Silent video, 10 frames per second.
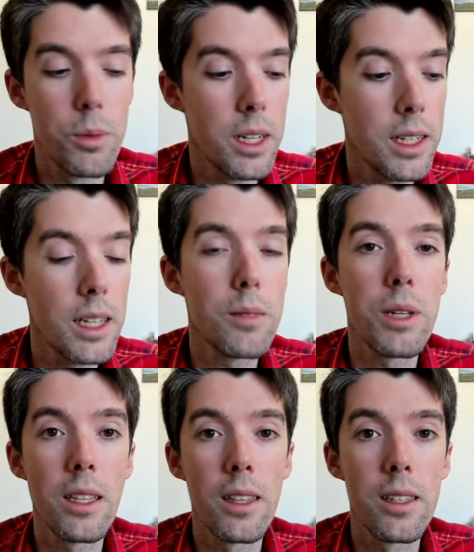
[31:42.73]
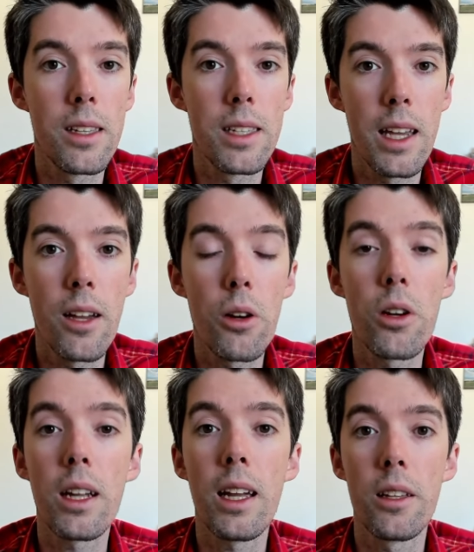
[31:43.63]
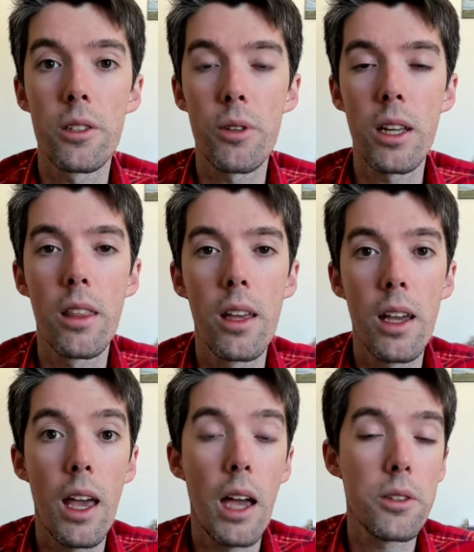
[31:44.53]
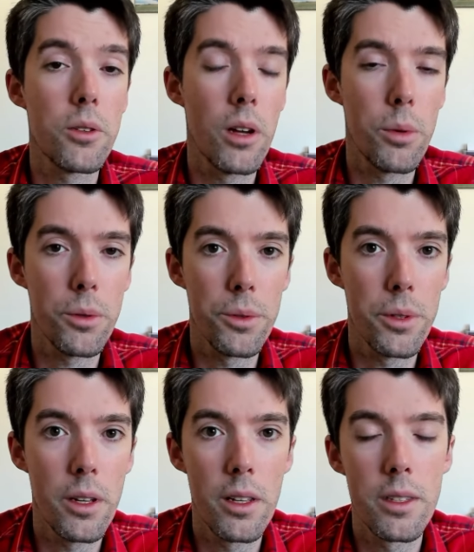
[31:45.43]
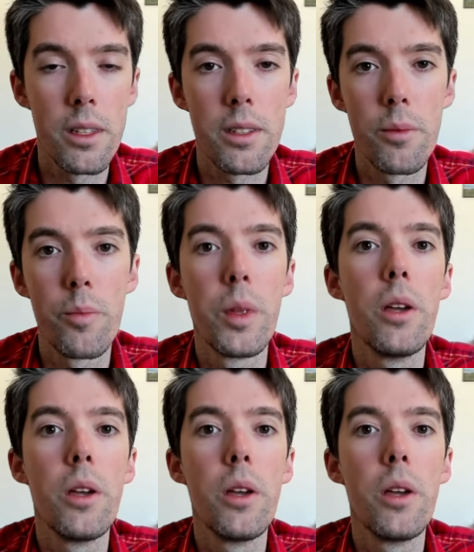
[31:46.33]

but it does mean that this is a hurricane strength extratropical uh, system